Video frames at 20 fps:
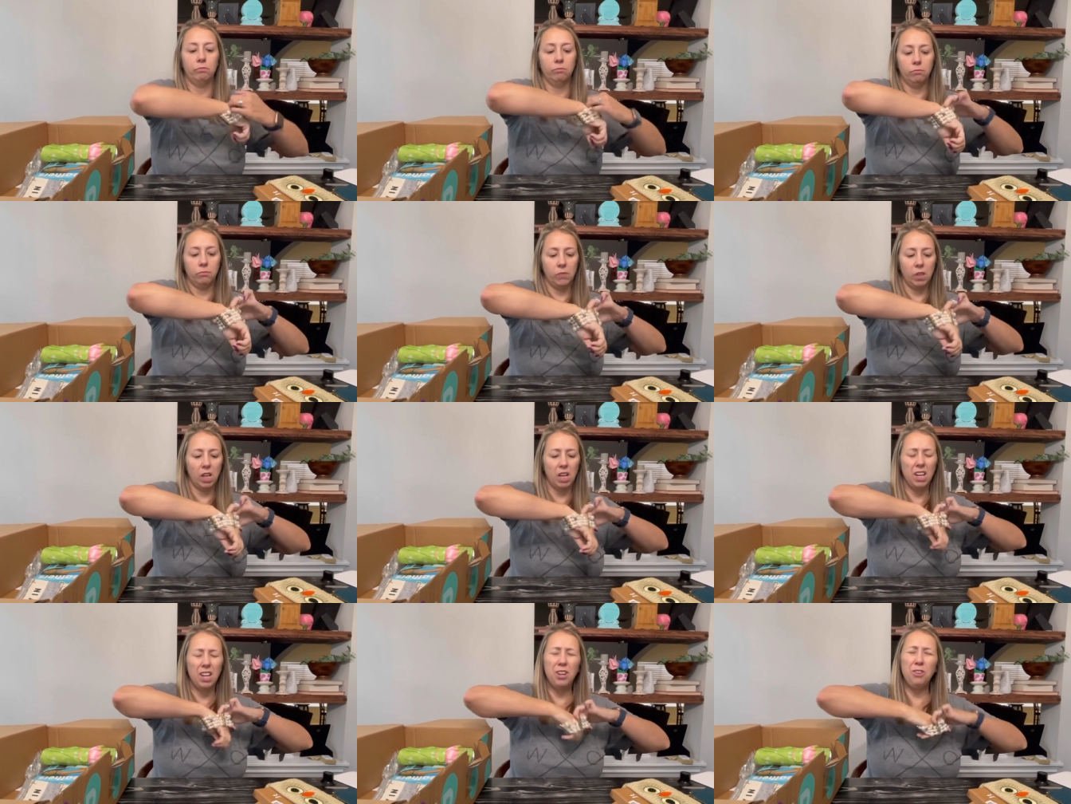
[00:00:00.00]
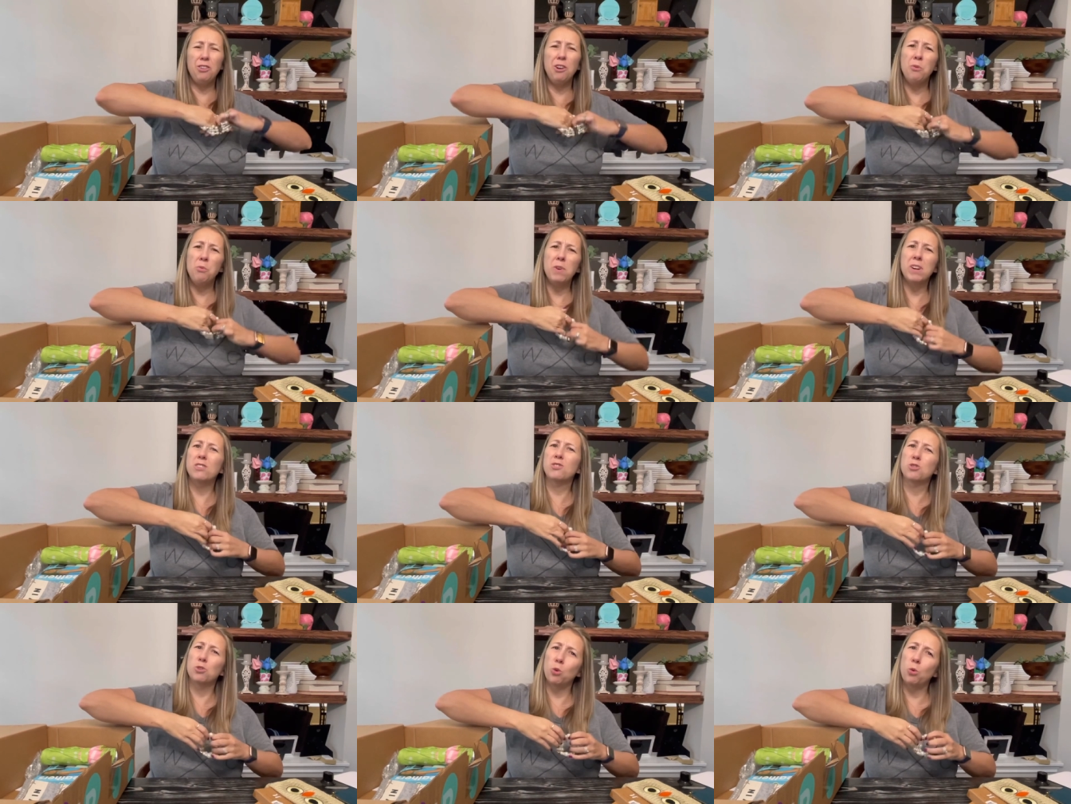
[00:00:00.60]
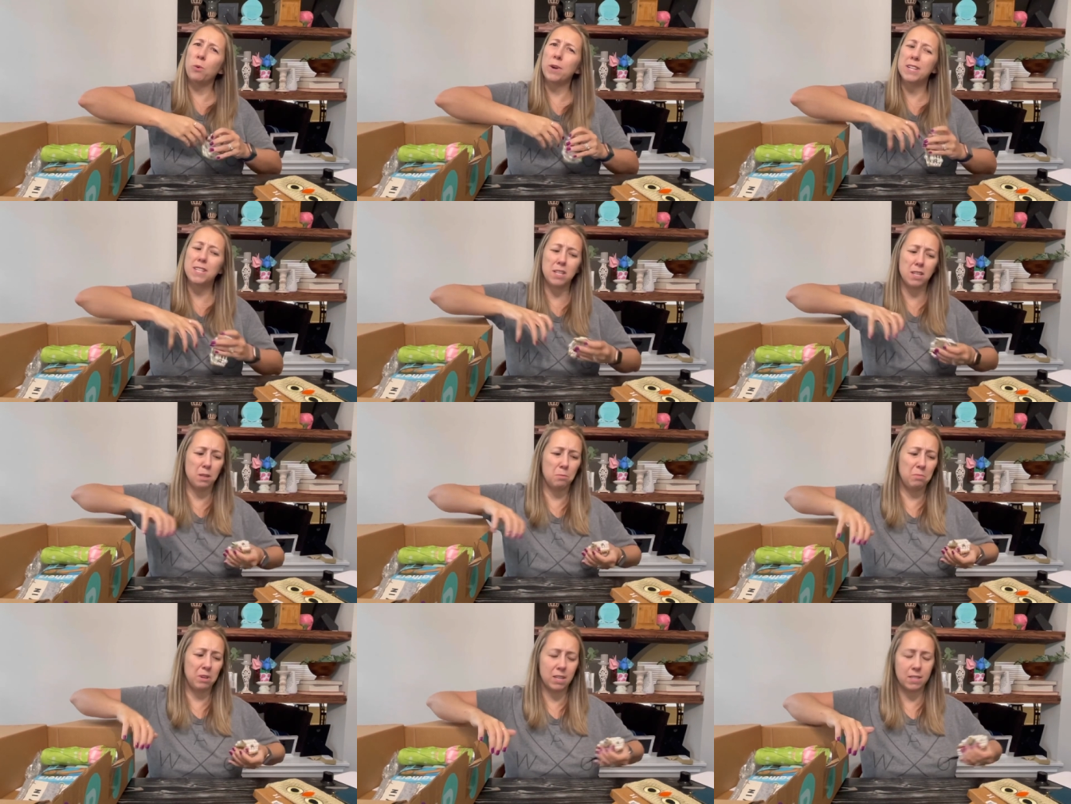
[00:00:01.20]
Sure. Don't wear jewelry to
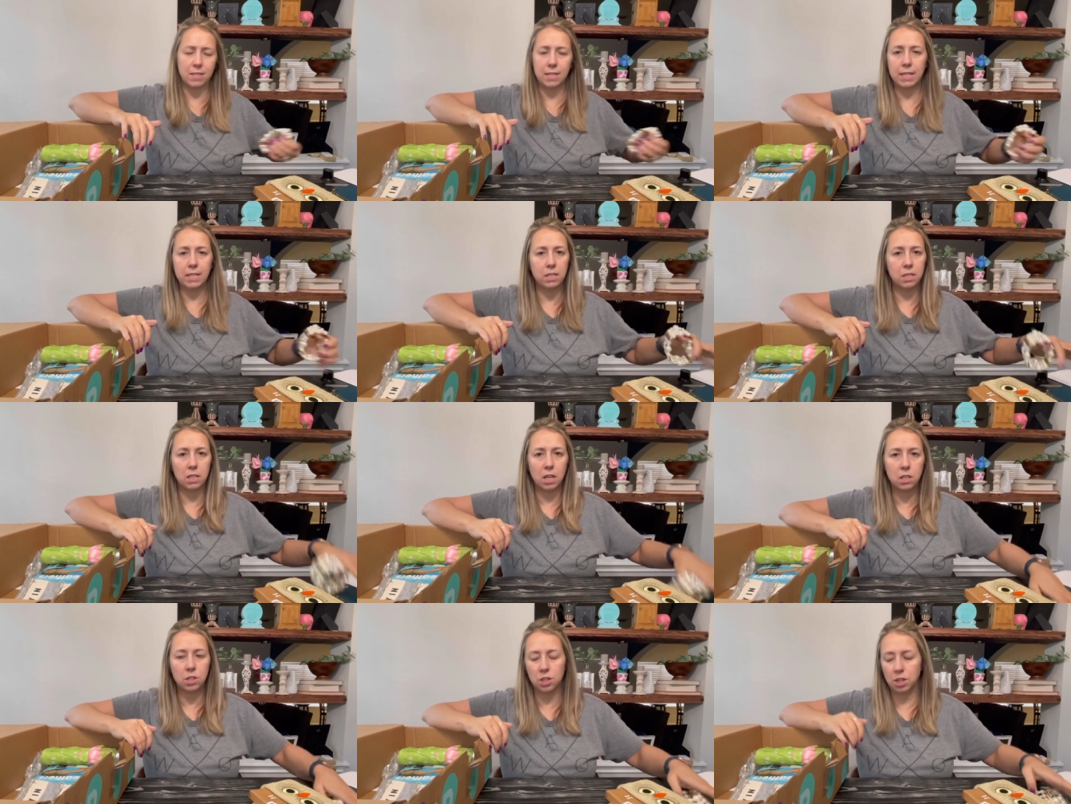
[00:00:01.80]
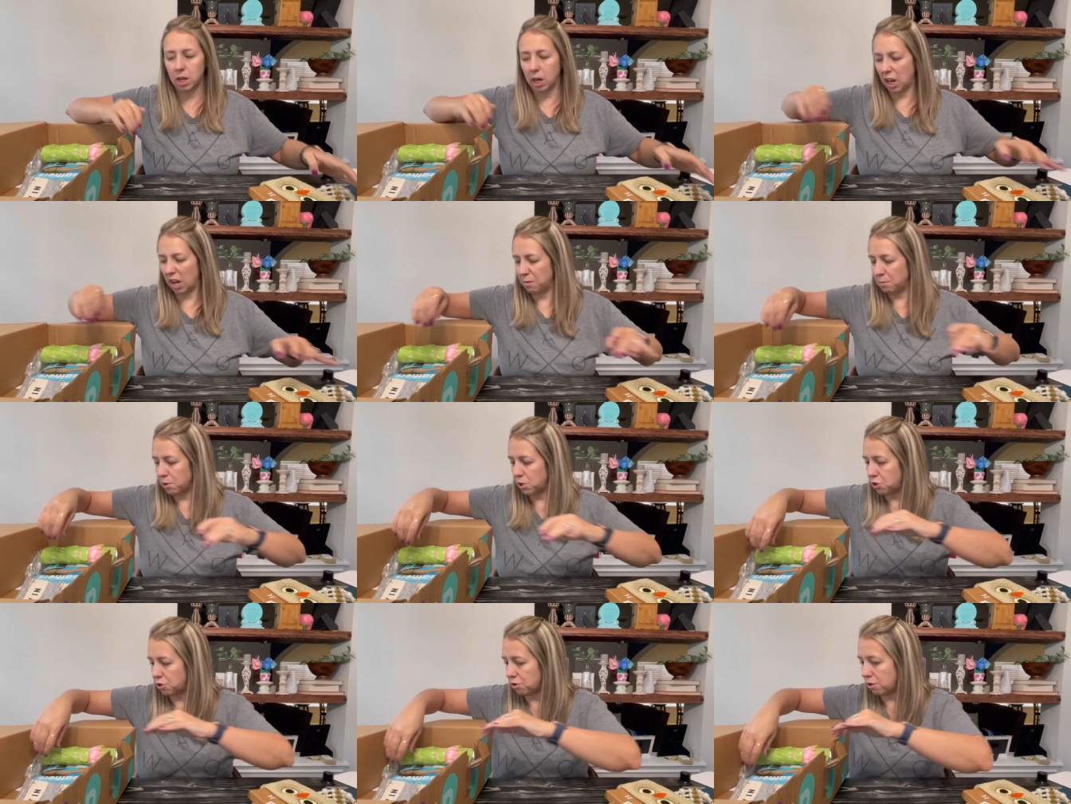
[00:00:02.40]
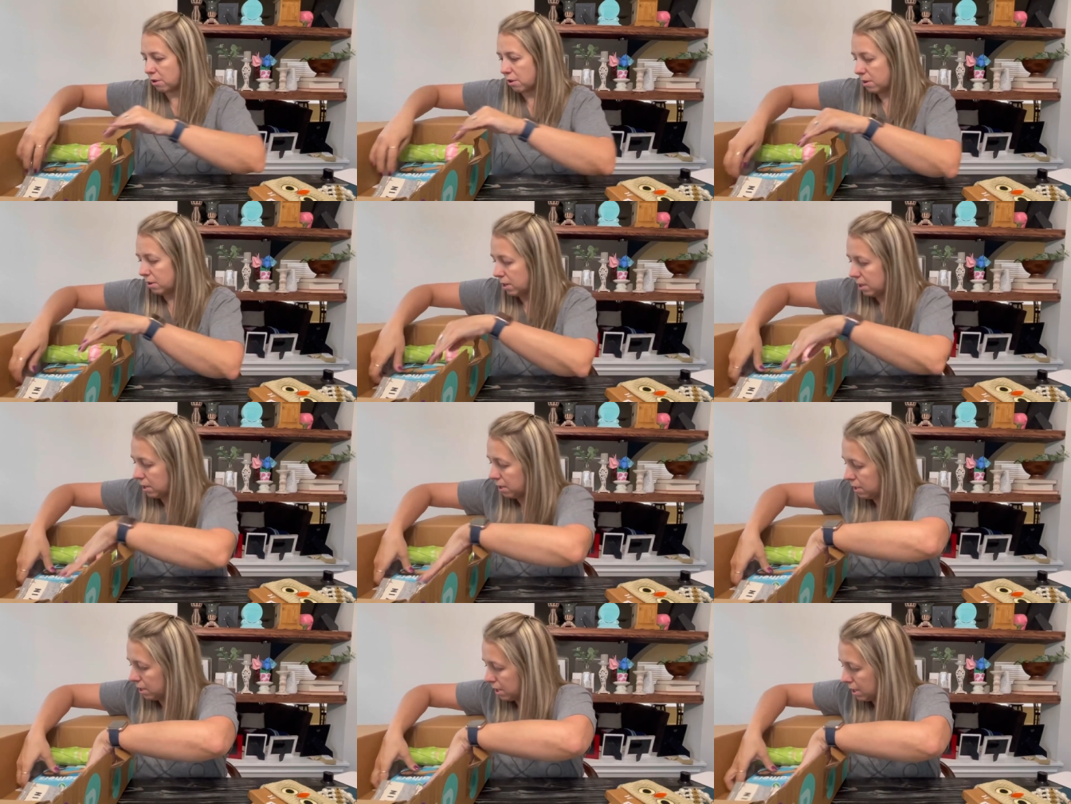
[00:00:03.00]
the bins. He's such an amateur. He
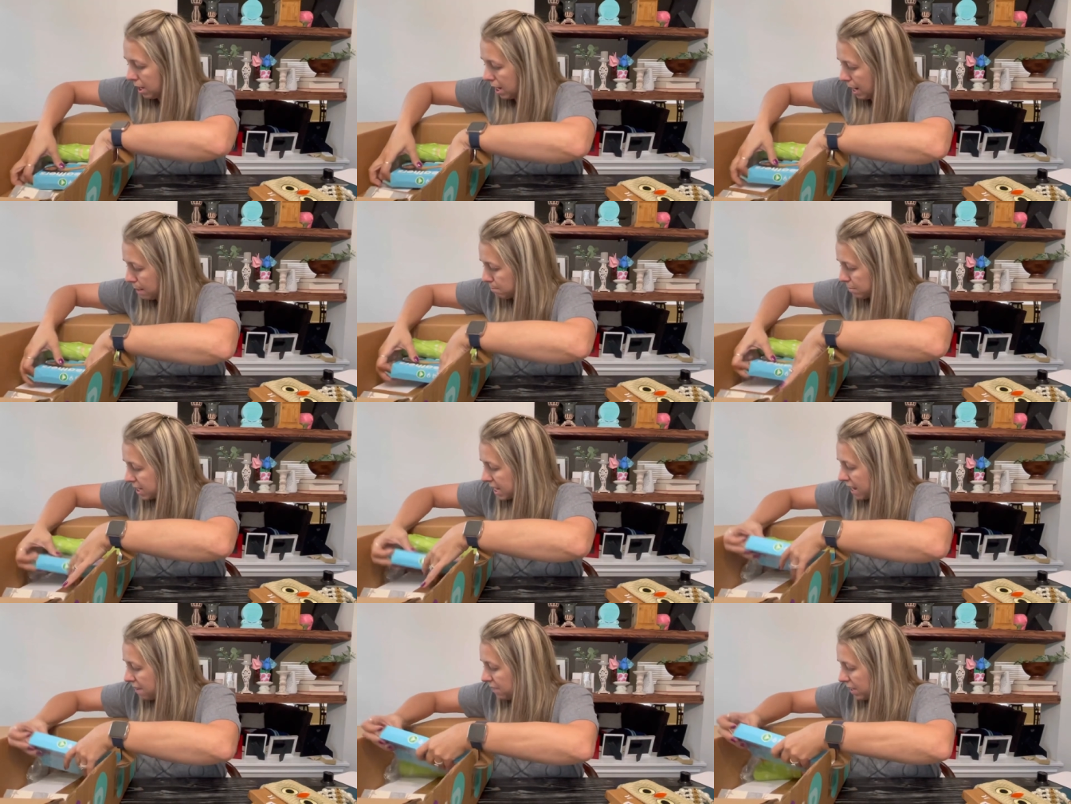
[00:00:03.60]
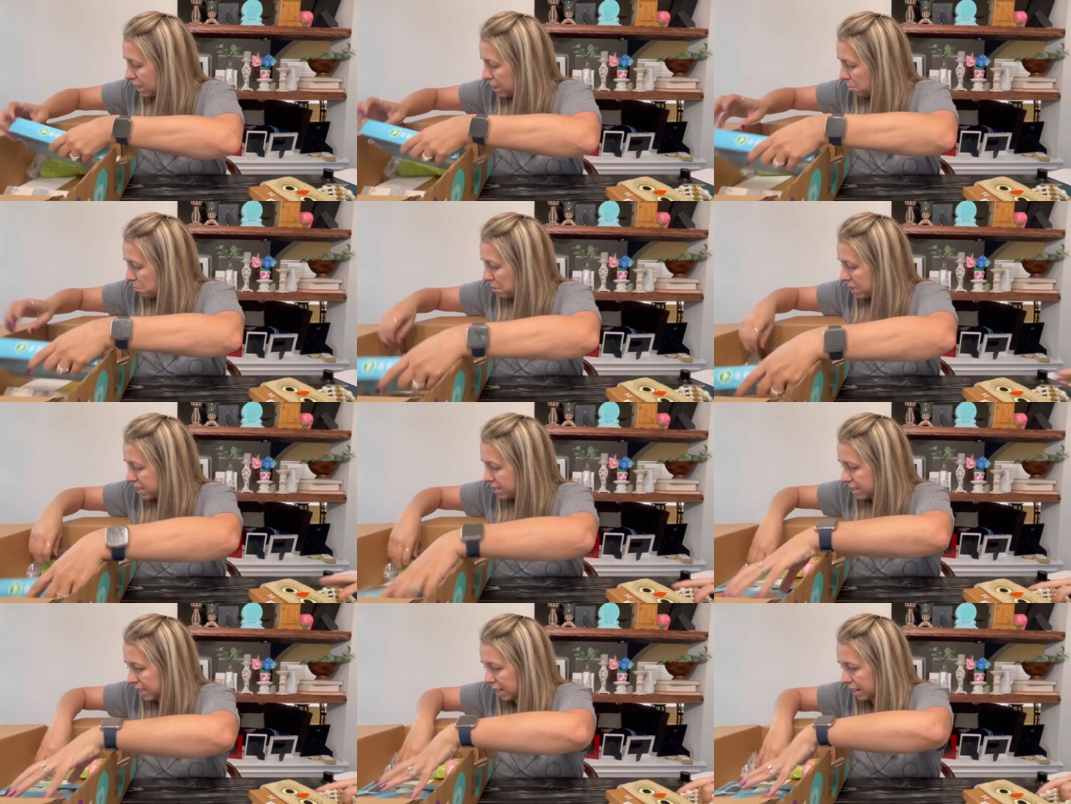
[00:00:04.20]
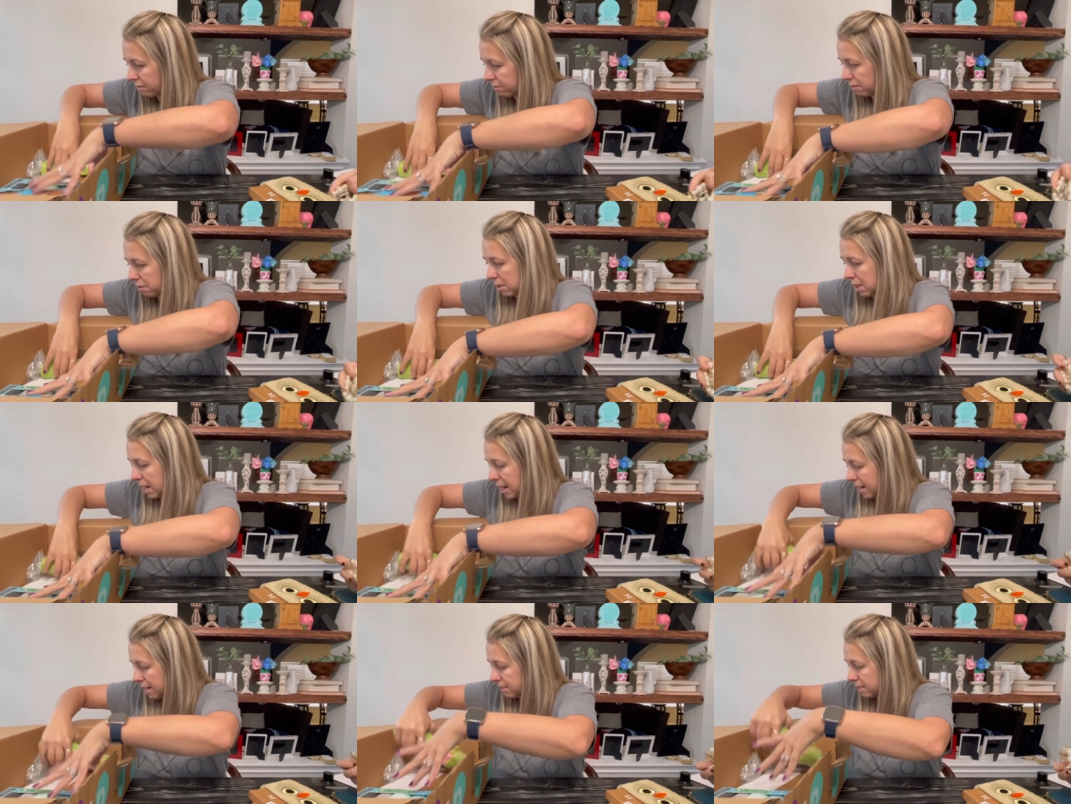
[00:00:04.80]
I'm saving the best thing for
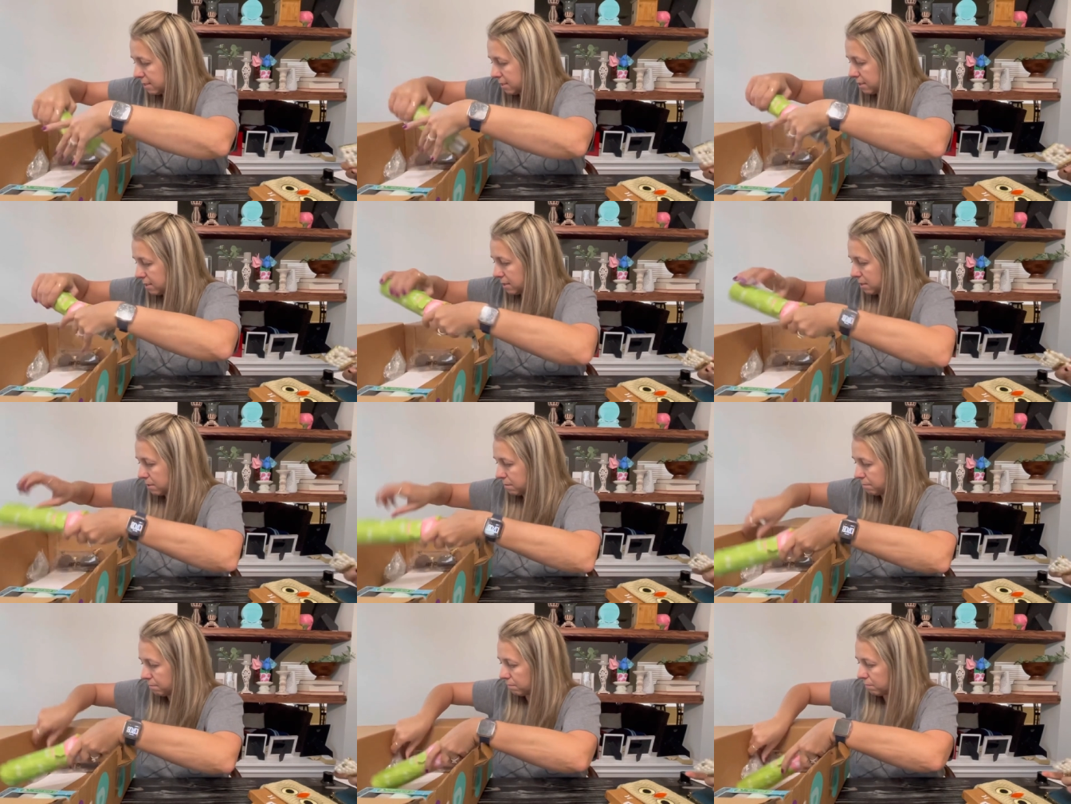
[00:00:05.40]
last. The book?